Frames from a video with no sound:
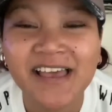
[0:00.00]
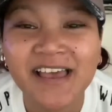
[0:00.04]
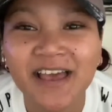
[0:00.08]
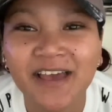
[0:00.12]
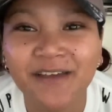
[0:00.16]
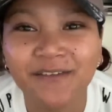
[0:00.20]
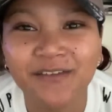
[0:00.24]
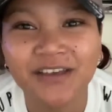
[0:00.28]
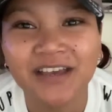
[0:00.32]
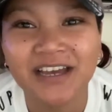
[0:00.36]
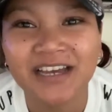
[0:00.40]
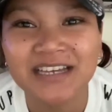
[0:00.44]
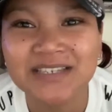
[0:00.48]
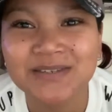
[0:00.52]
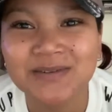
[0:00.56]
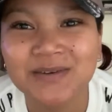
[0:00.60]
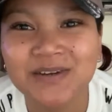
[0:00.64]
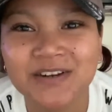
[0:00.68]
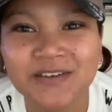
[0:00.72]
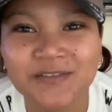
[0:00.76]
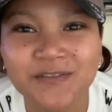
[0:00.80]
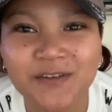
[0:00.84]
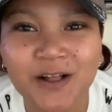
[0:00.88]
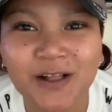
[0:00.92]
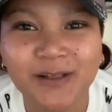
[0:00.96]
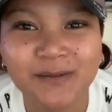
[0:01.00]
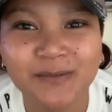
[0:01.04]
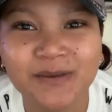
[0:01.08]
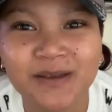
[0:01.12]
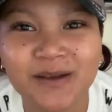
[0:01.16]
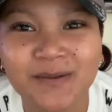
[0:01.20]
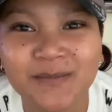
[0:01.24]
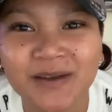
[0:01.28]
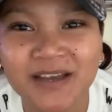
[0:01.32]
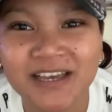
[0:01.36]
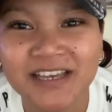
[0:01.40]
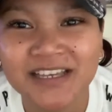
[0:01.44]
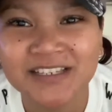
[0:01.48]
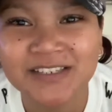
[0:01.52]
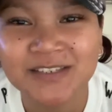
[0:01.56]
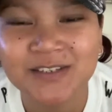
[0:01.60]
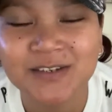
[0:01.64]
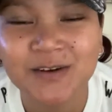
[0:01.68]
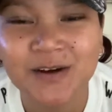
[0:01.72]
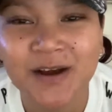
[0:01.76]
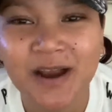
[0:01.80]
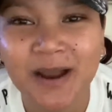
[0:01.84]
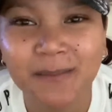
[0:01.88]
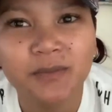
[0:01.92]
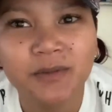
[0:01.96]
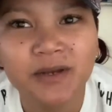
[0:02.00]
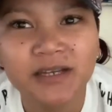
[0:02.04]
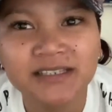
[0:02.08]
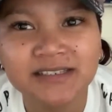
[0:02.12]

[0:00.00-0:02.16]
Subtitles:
If you guys want to follow me on my Instagram, my